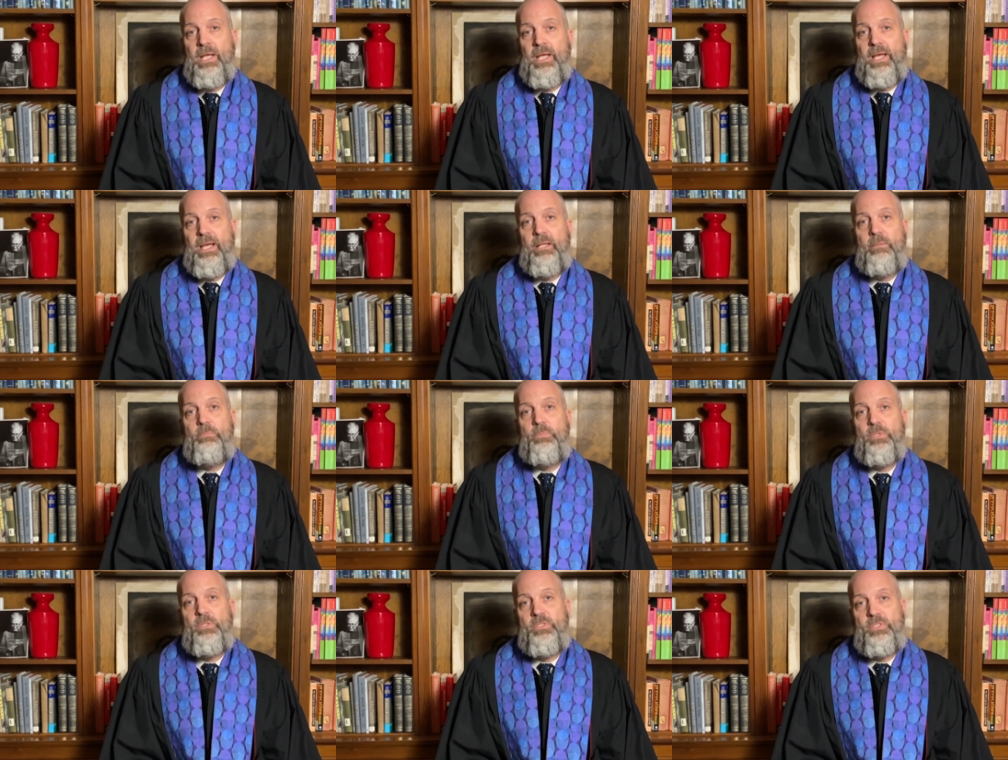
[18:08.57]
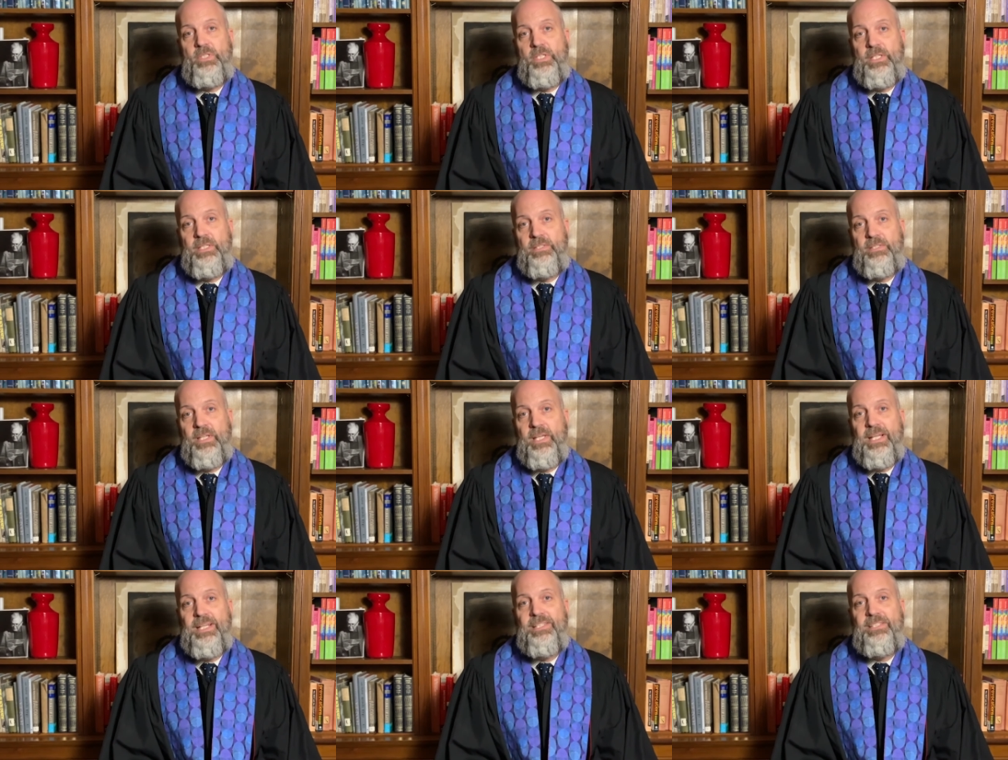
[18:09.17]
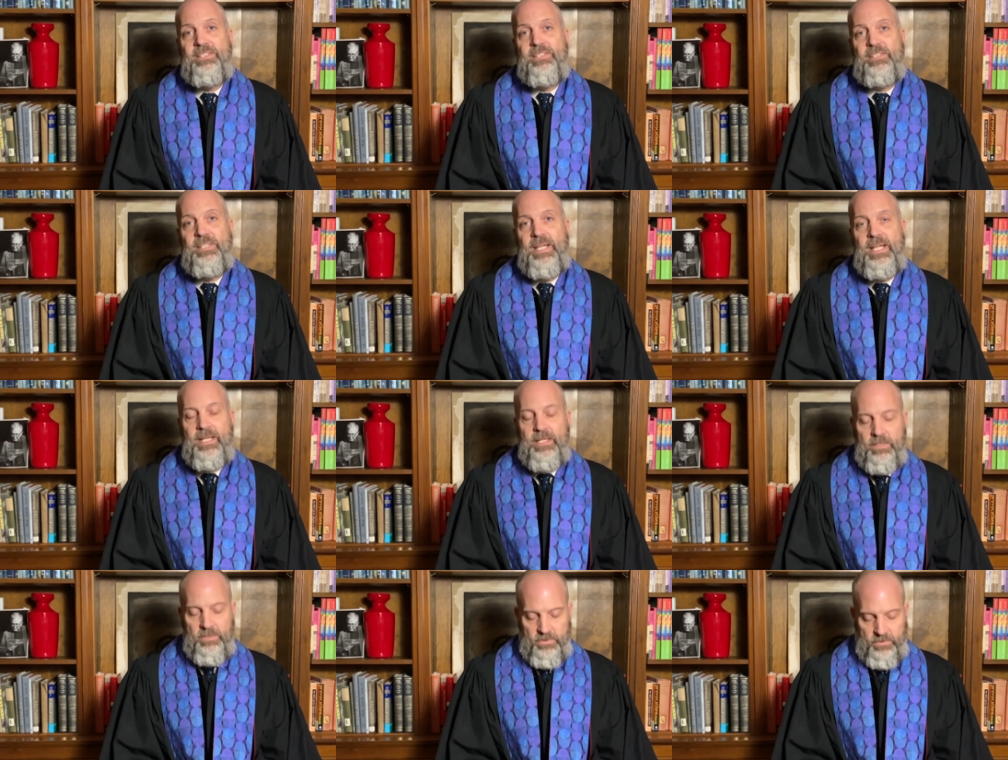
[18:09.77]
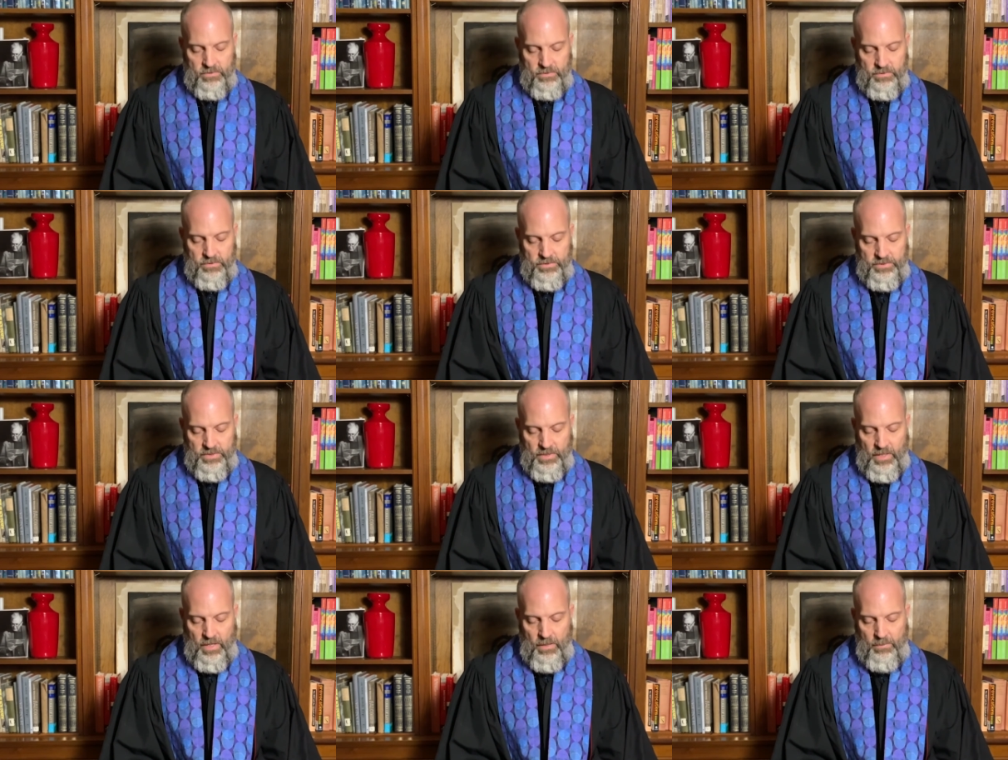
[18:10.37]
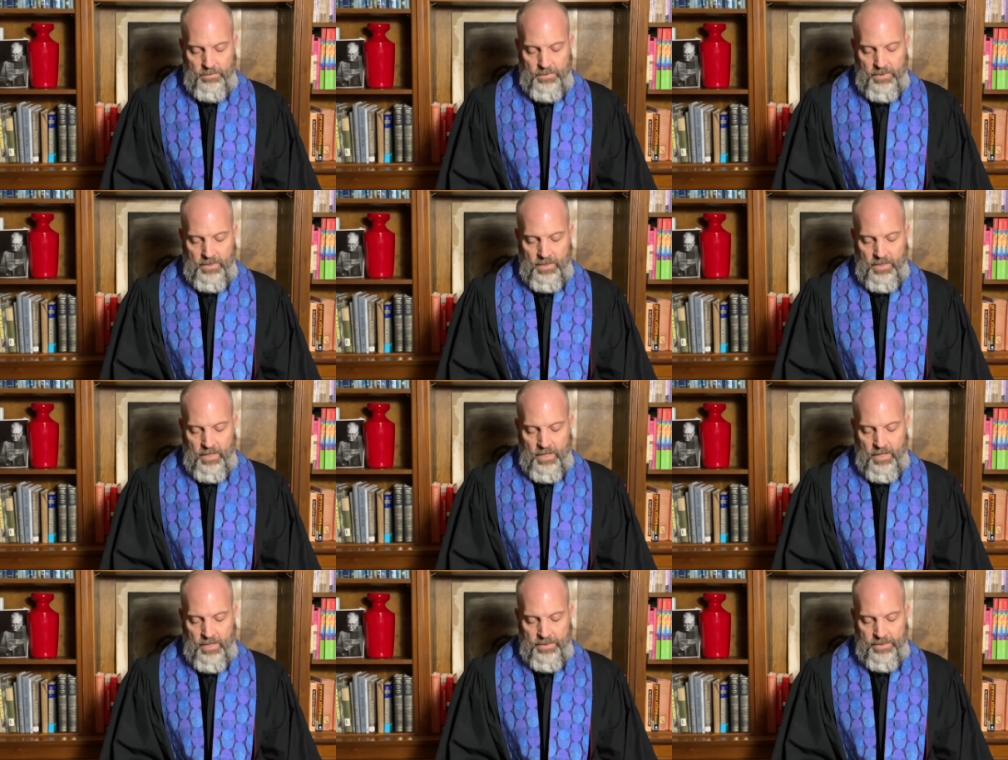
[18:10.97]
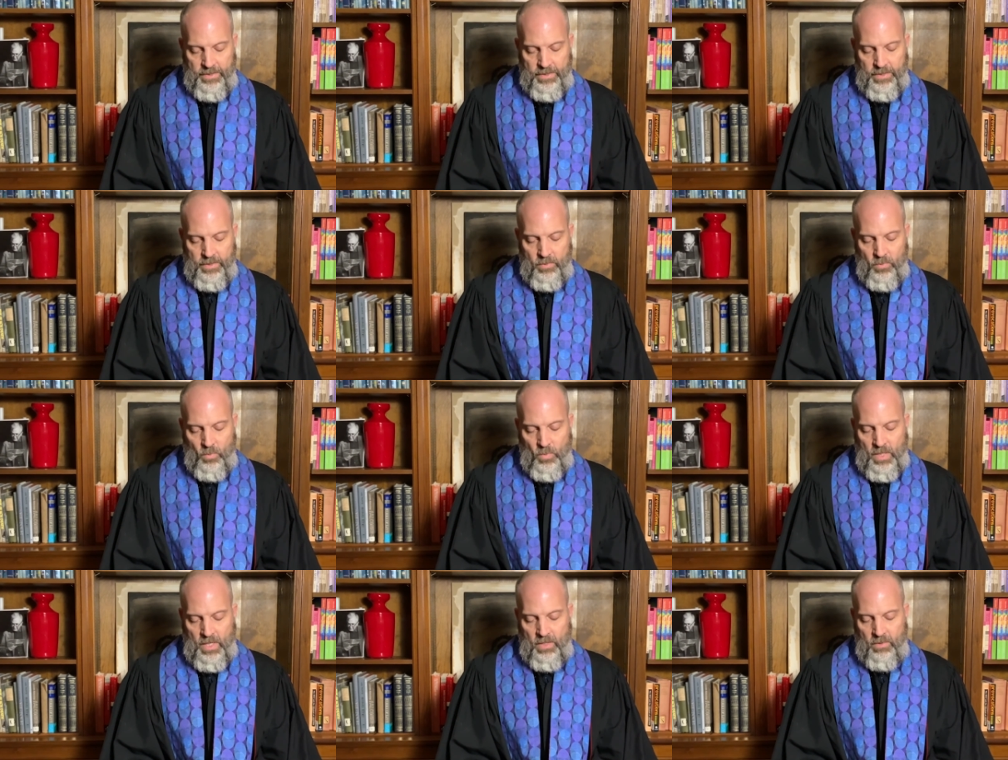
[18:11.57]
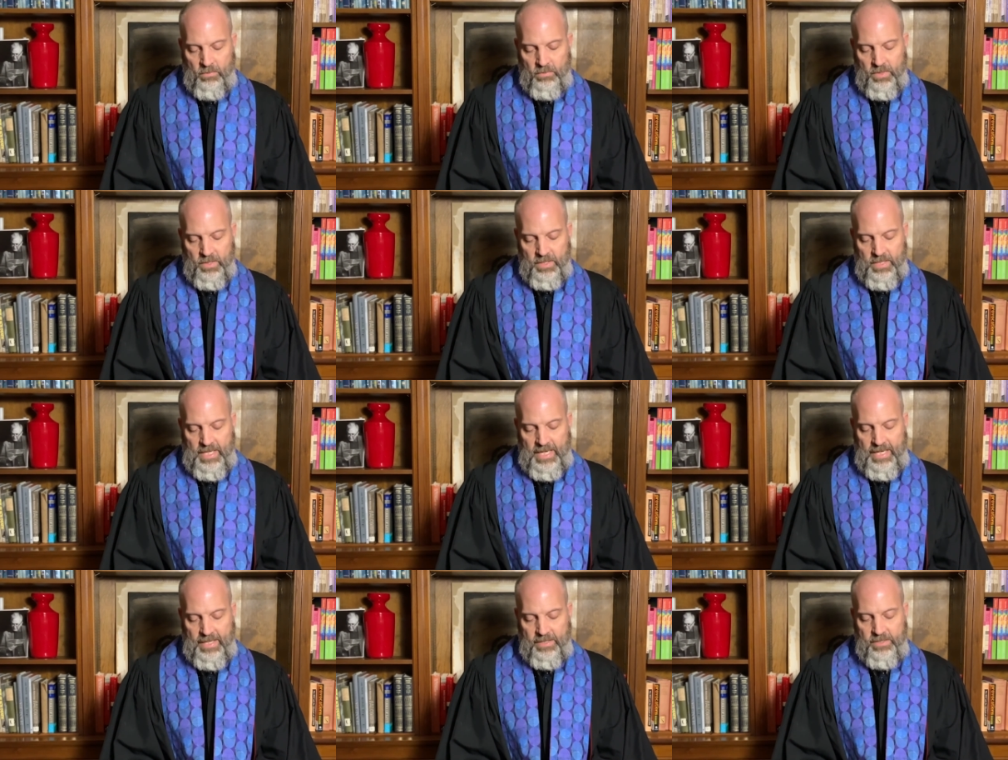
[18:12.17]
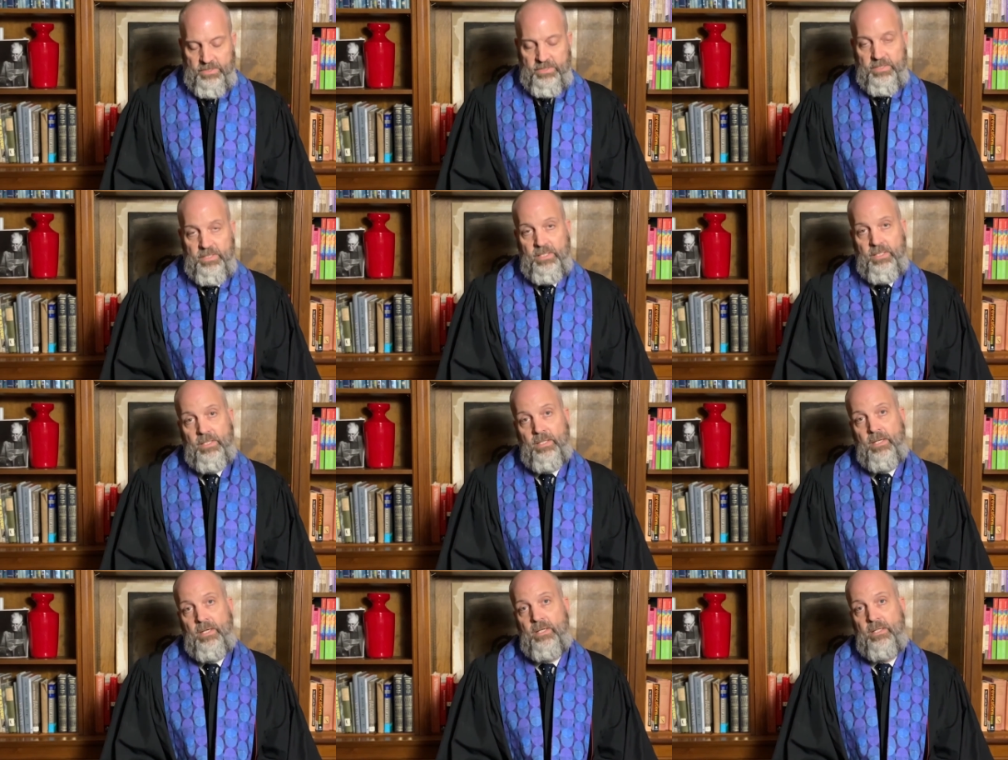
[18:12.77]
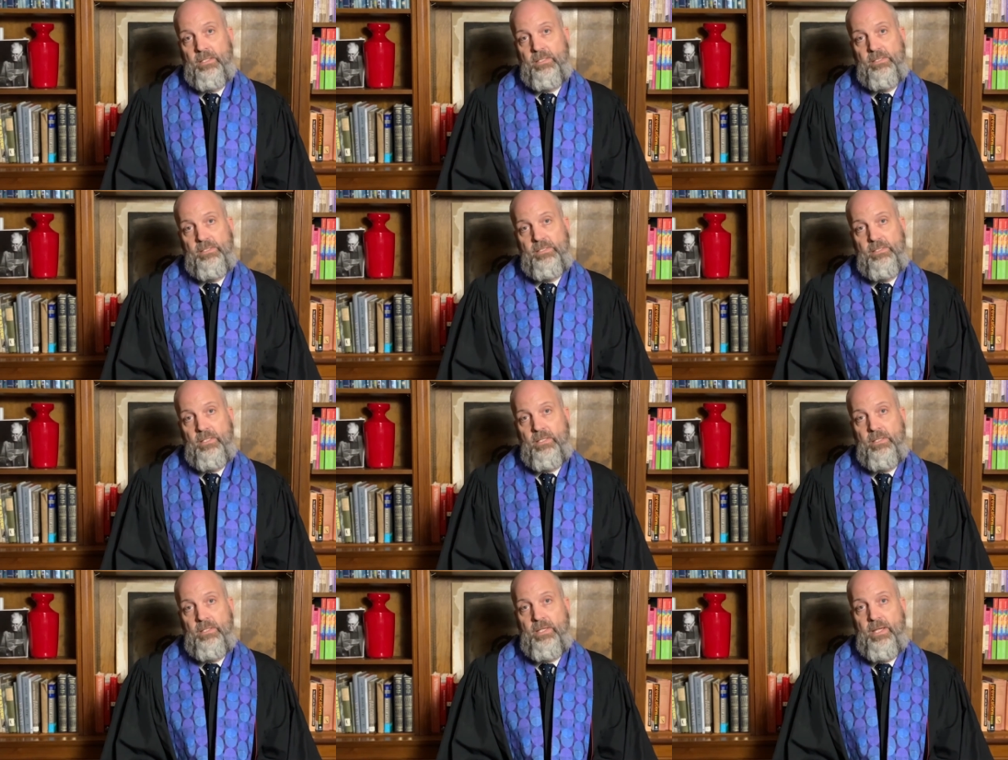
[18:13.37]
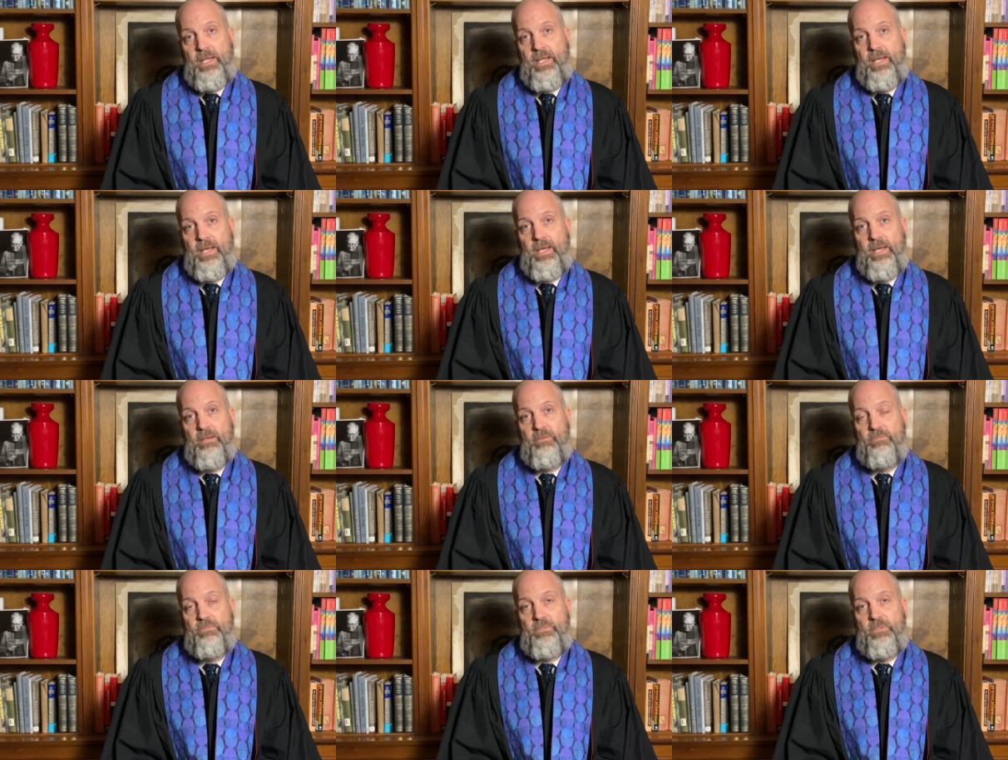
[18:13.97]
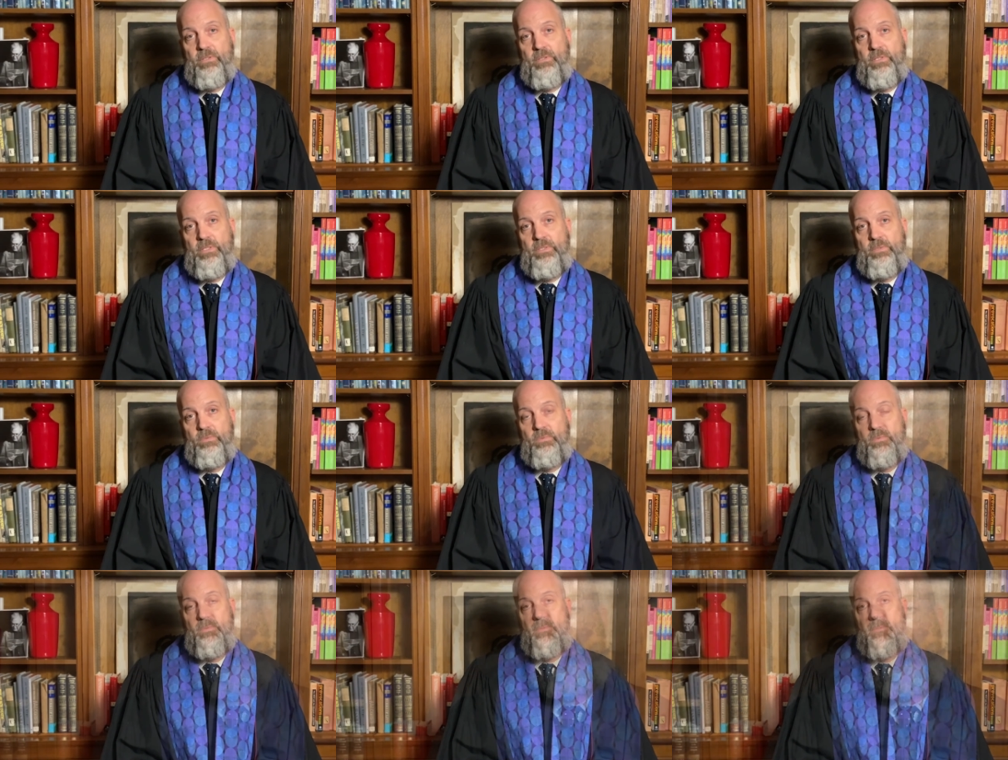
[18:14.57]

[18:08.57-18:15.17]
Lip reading: and puts his sandals up on it while relaxing on a Sunday afternoon.